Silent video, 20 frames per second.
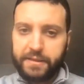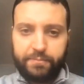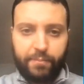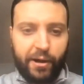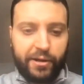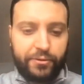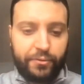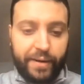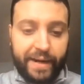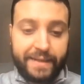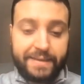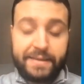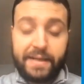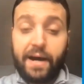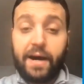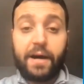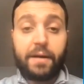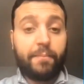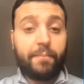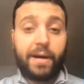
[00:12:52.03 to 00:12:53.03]
Spot
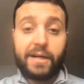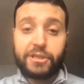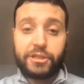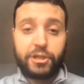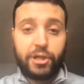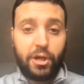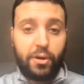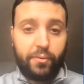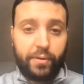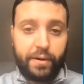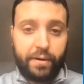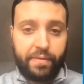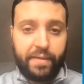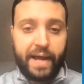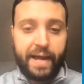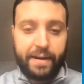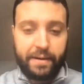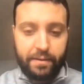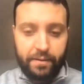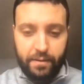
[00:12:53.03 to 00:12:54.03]
rates are much lower
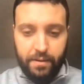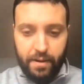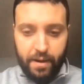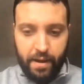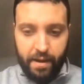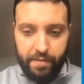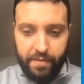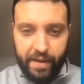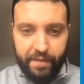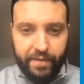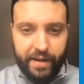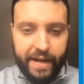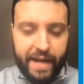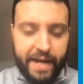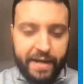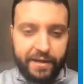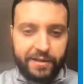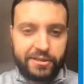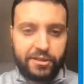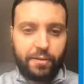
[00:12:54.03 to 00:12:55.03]
than the
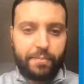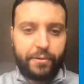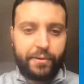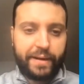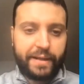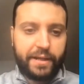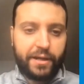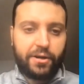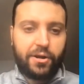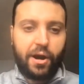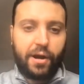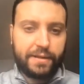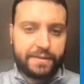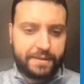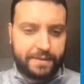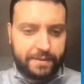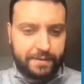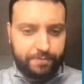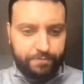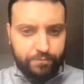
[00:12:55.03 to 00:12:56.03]
carrier's operating
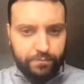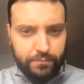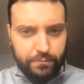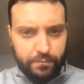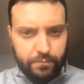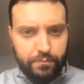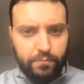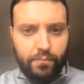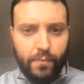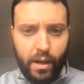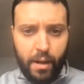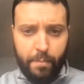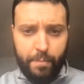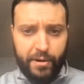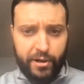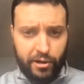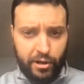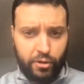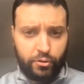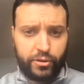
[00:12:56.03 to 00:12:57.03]
costs
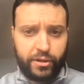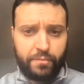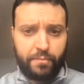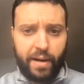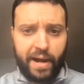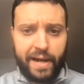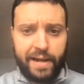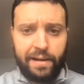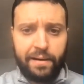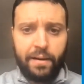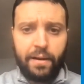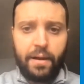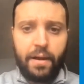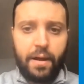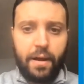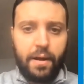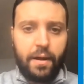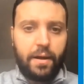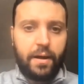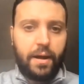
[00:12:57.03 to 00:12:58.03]
per loaded mile,
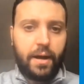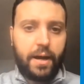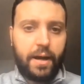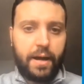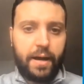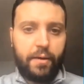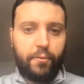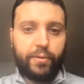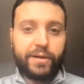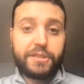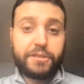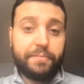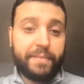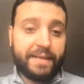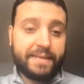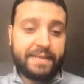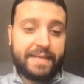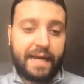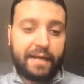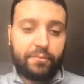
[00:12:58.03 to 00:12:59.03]
which
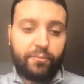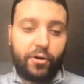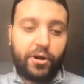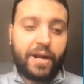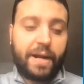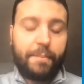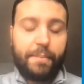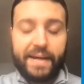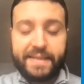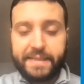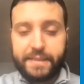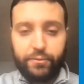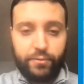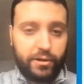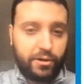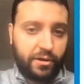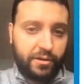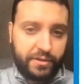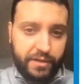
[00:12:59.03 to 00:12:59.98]
means that more capacity will